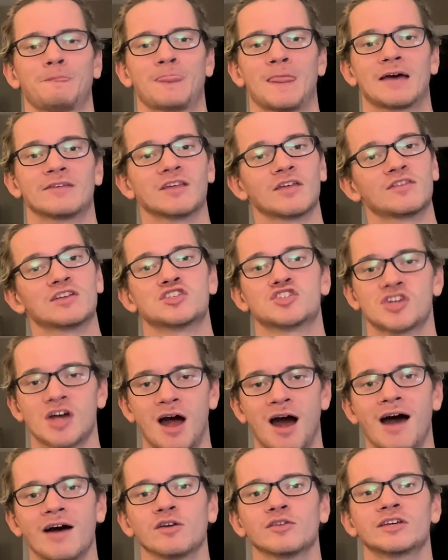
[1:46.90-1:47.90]
that the
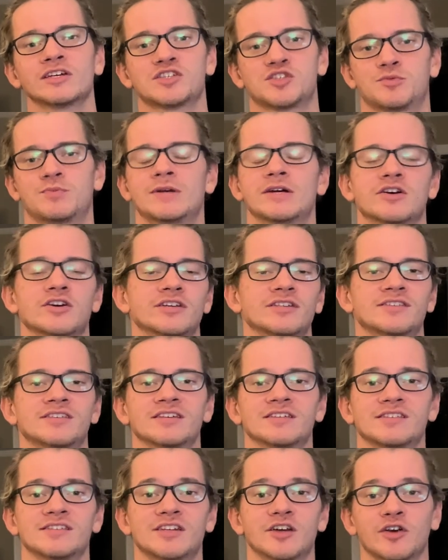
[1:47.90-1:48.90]
child
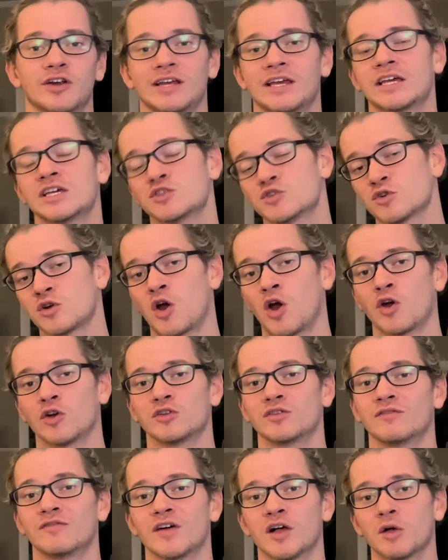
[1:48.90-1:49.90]
experiences during his or her
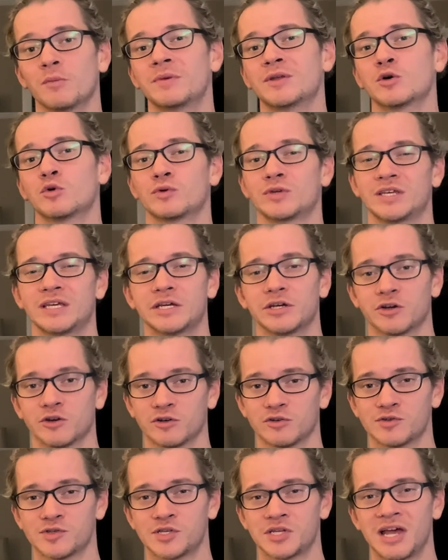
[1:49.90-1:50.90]
developmental
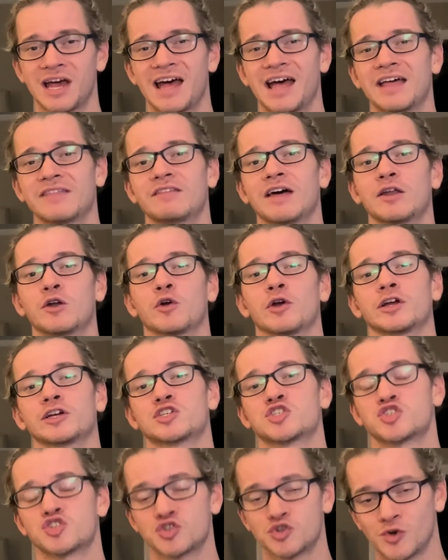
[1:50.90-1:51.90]
years that are
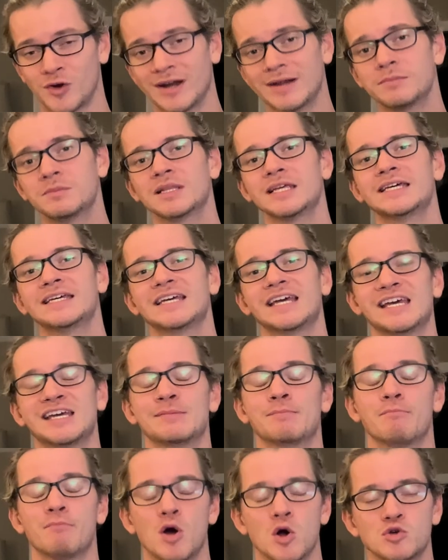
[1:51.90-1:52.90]
extremely
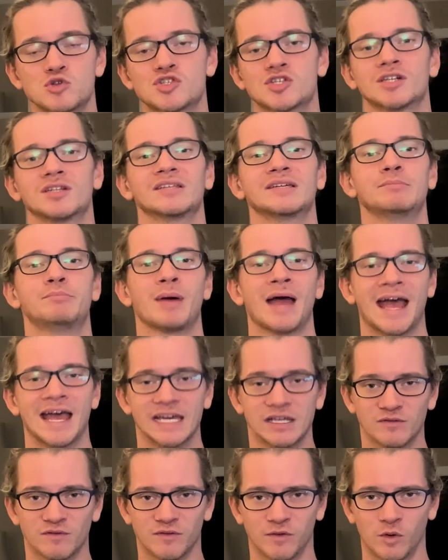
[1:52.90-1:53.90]
emotionally
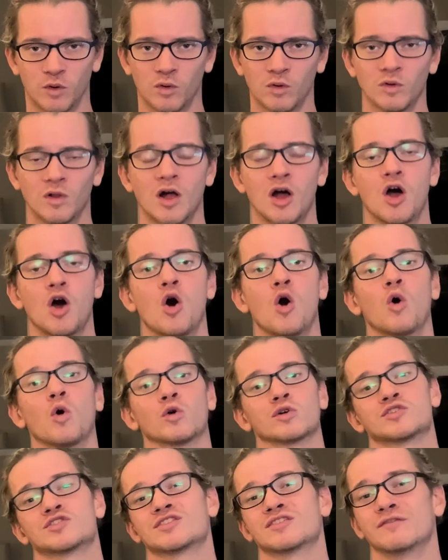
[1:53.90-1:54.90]
painful or
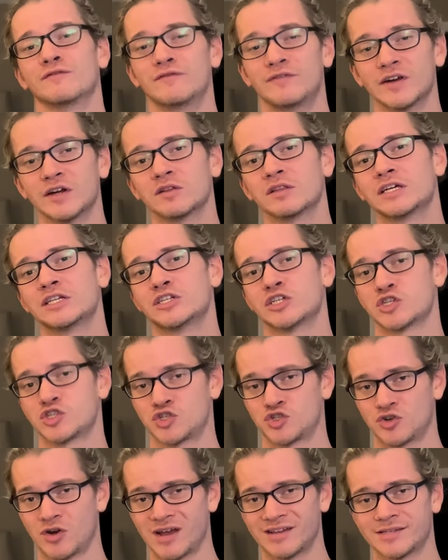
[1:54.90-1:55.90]
severely
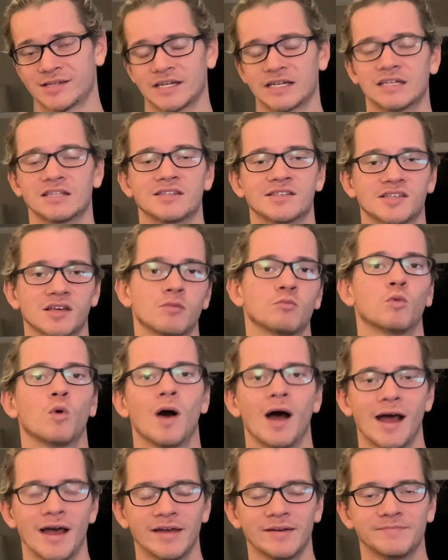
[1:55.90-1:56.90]
distressing in some
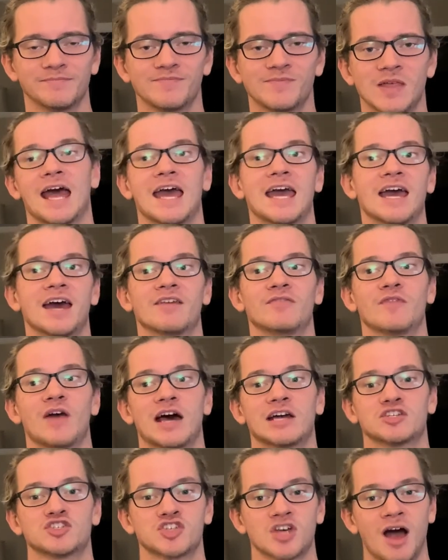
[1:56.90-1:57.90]
way. And
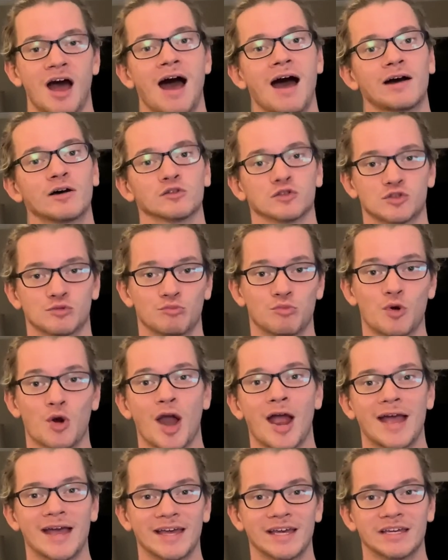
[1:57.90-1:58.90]
that child's
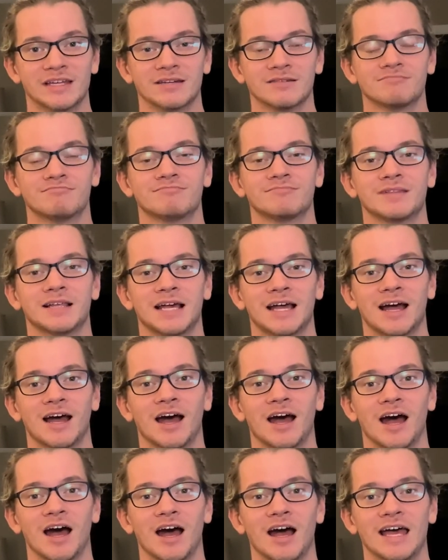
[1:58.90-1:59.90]
brain
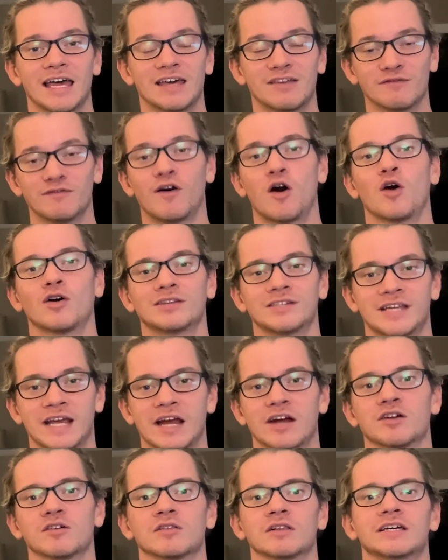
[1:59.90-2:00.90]

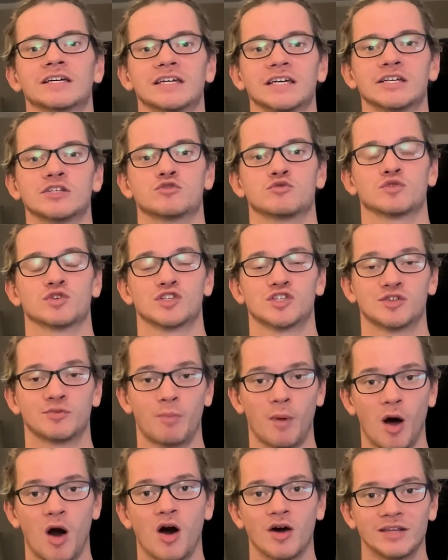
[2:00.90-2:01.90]
involuntarily is
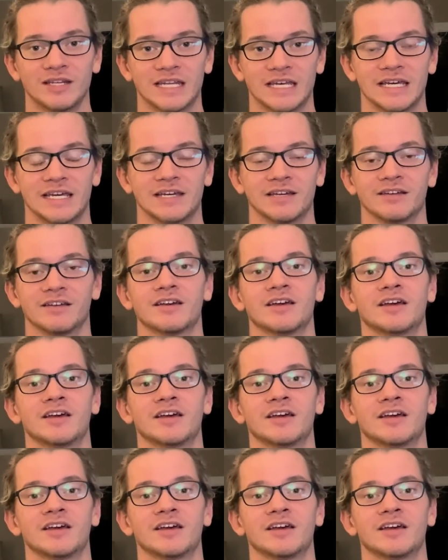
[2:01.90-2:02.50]
responding